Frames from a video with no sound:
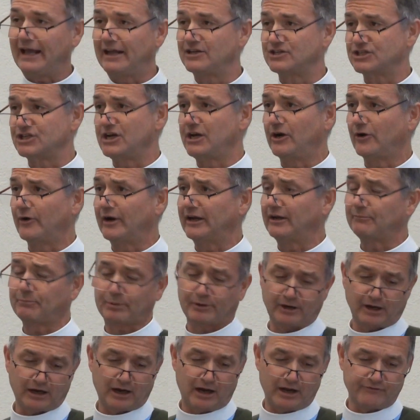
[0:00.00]
engineering
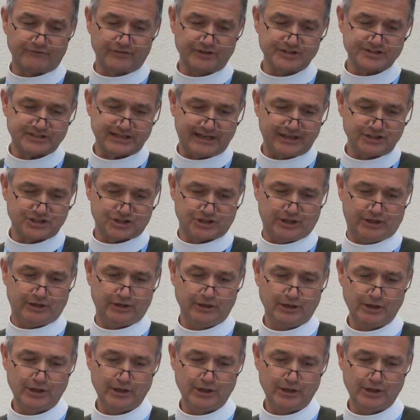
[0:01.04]
conversation,